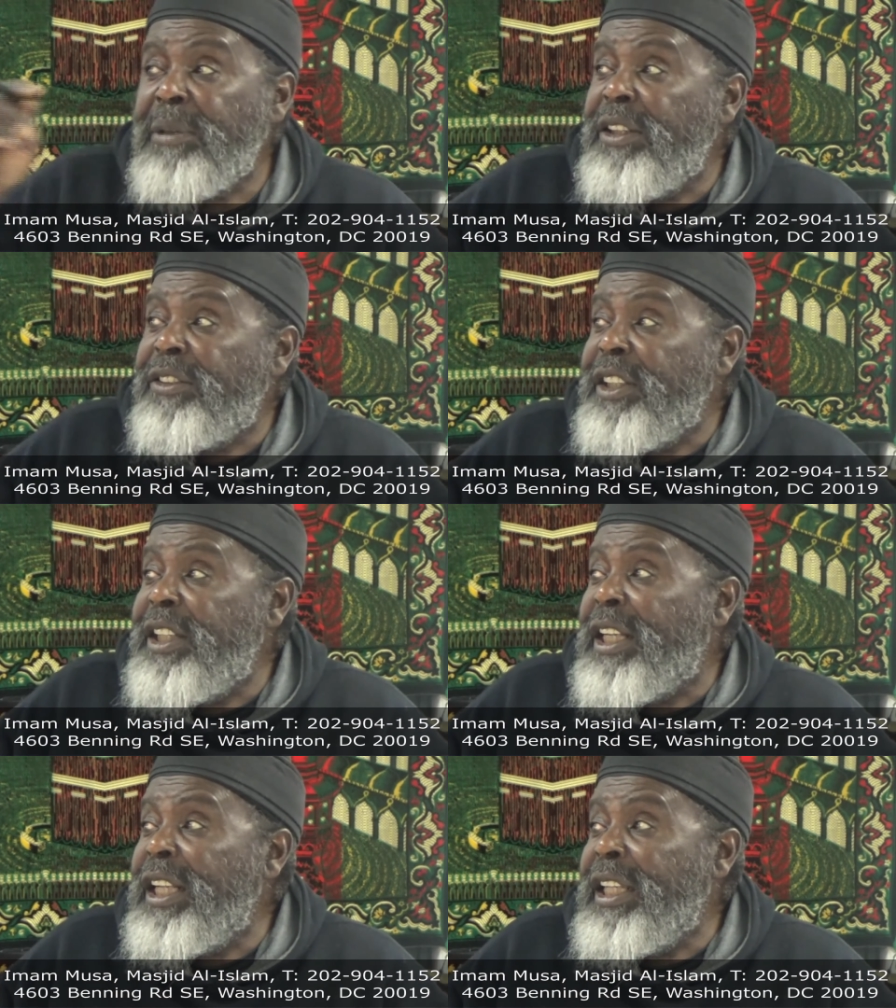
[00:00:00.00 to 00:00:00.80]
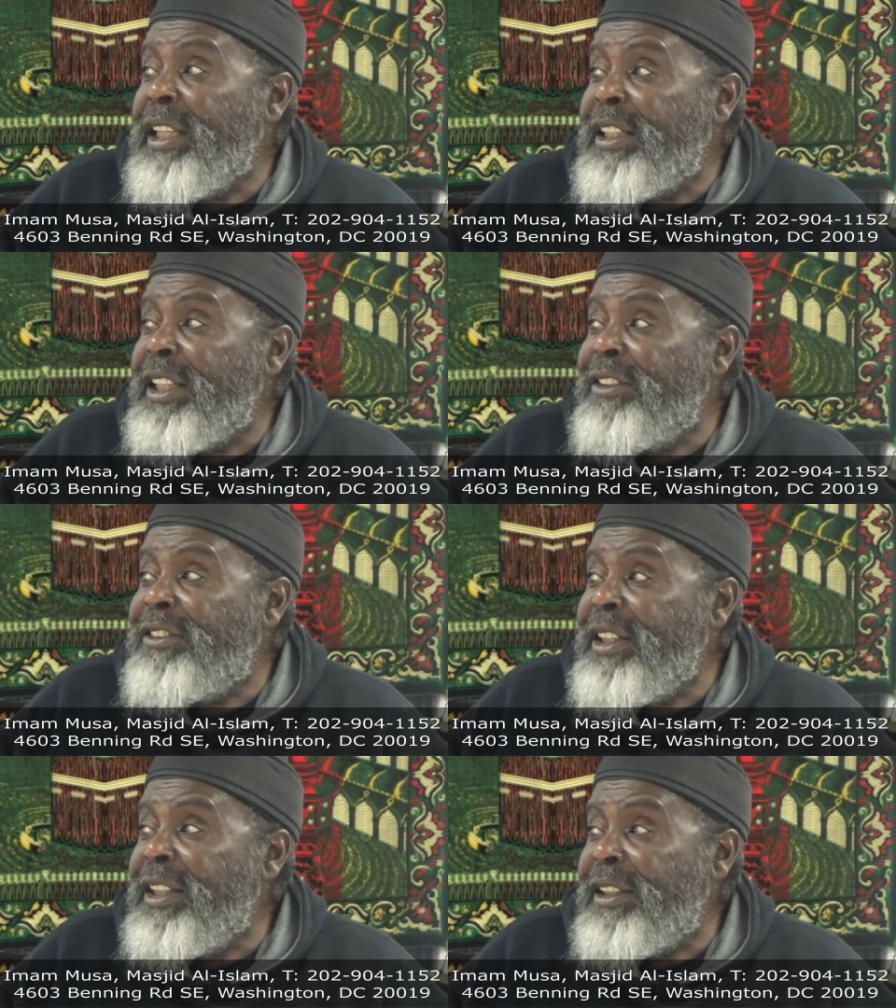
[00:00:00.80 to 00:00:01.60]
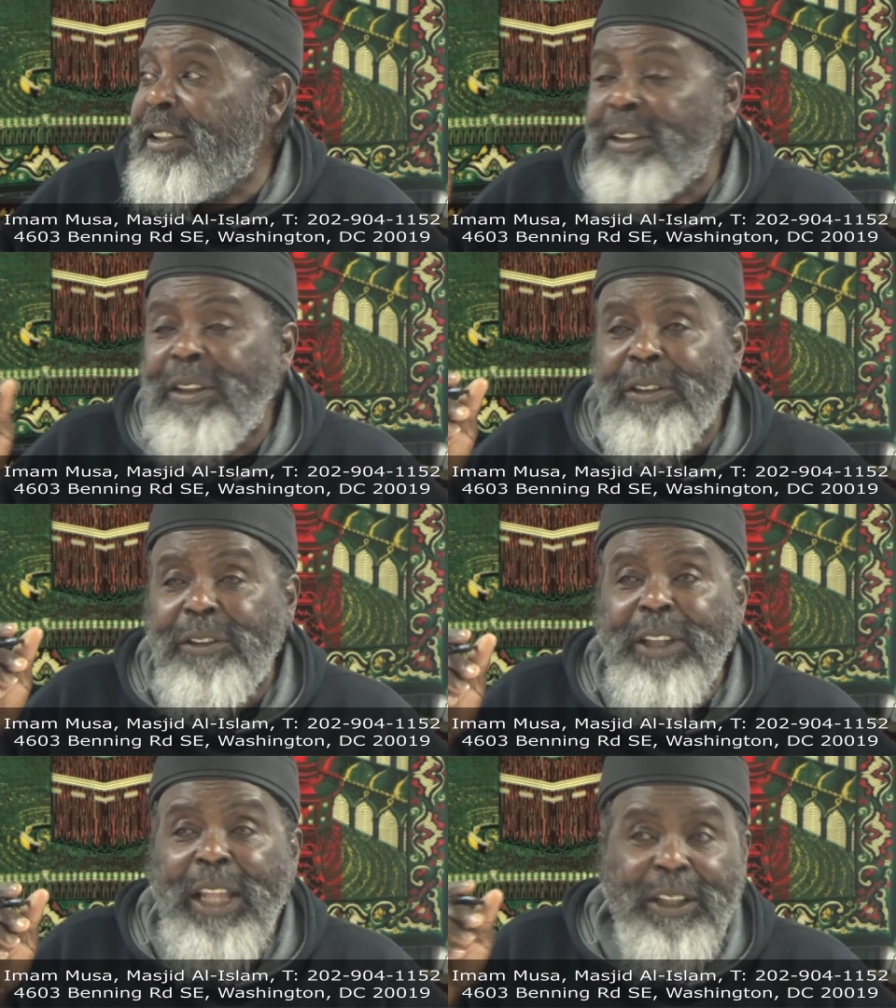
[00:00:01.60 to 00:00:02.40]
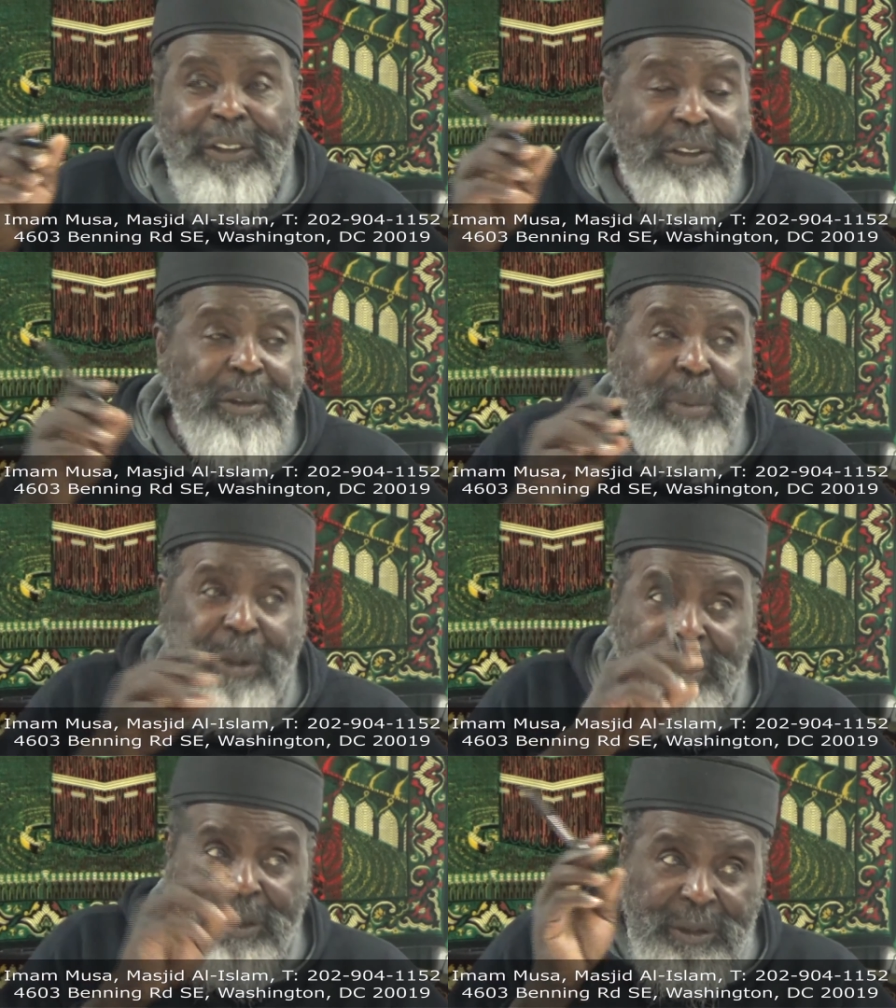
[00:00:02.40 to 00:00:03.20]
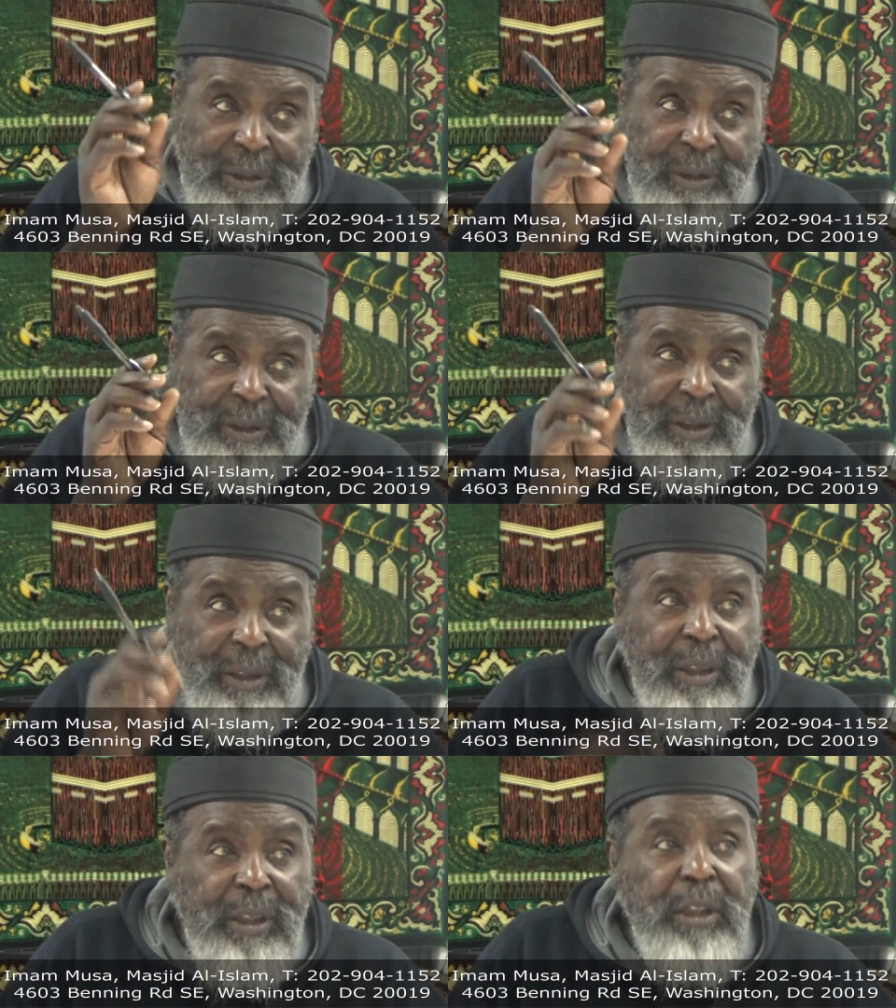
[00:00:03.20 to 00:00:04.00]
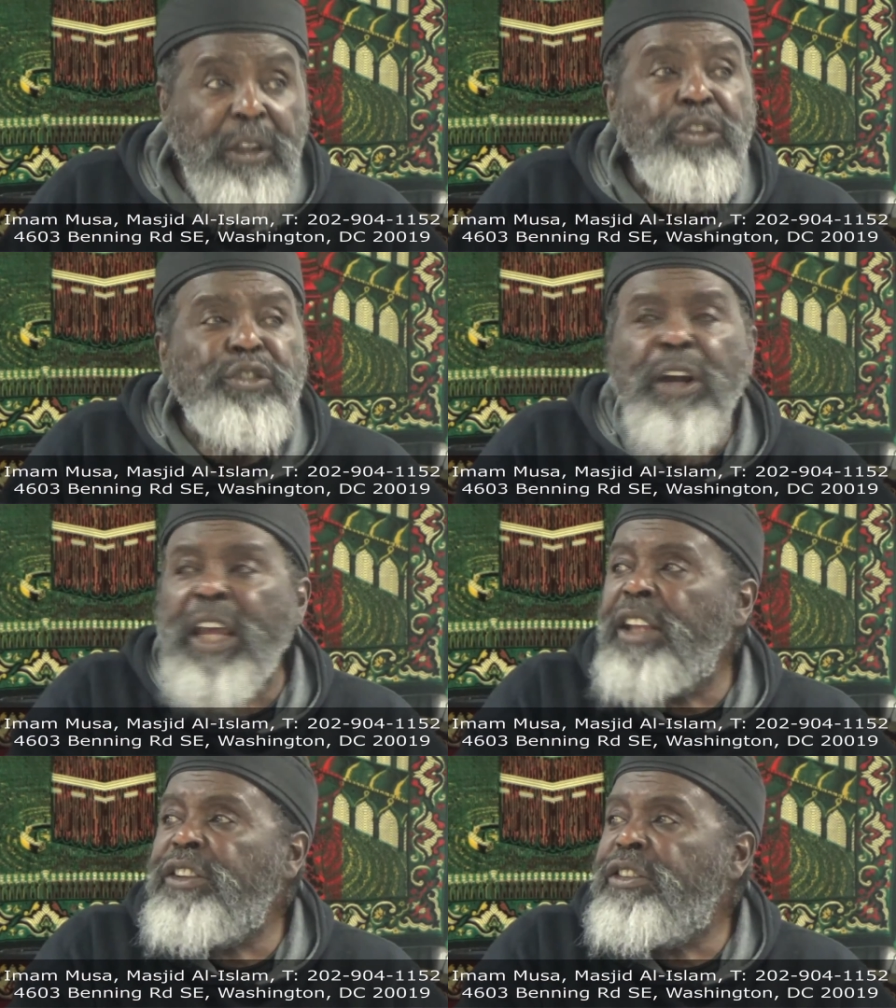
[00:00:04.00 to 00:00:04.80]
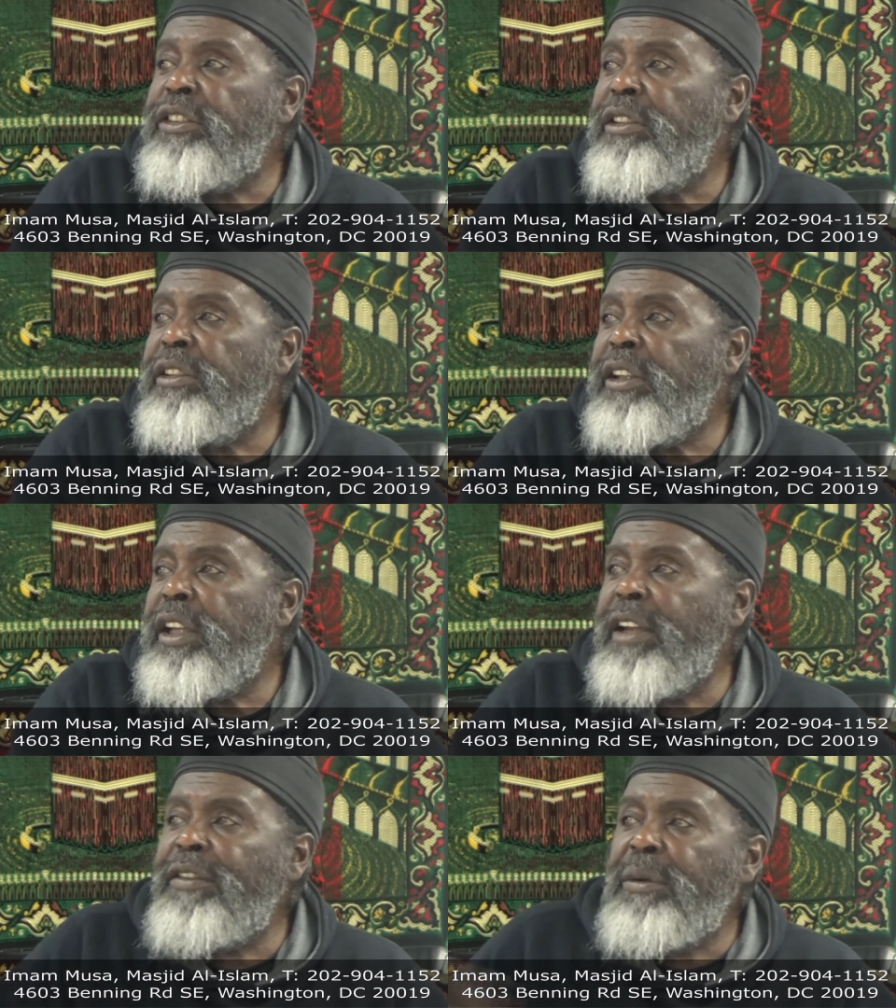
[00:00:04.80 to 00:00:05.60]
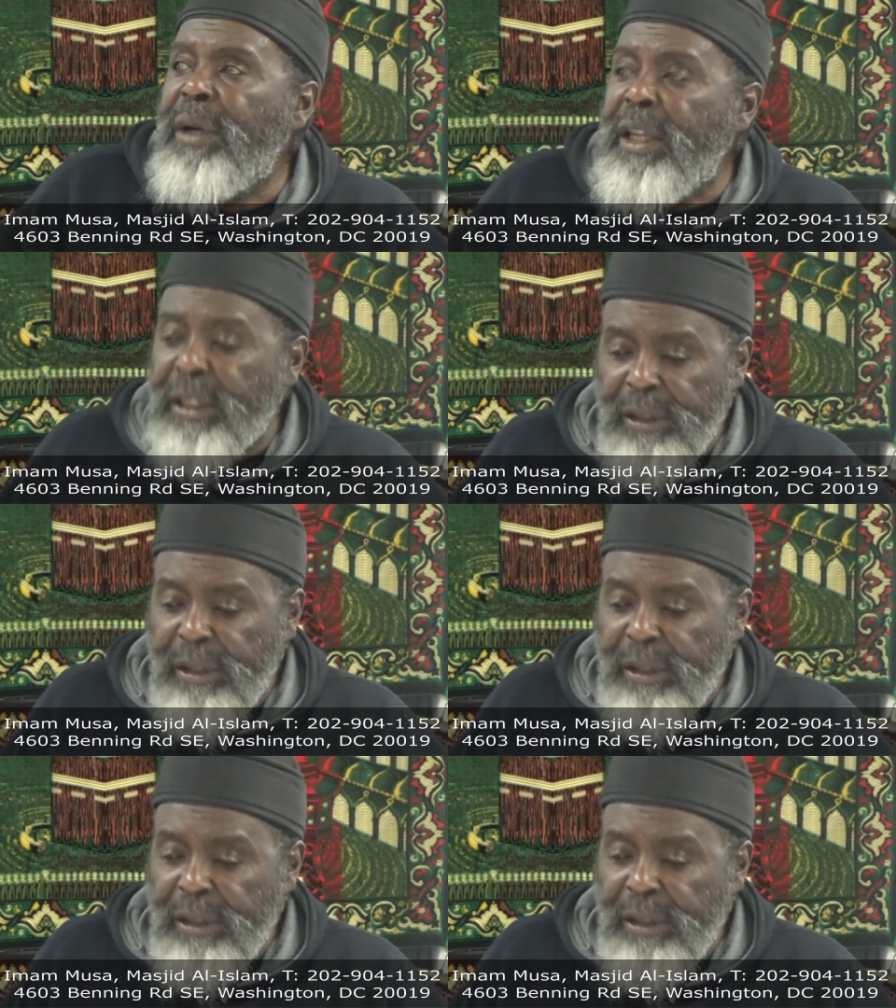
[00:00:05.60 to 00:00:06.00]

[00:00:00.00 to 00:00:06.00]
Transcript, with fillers: DC clean. DC looks nice compared to trash everywhere.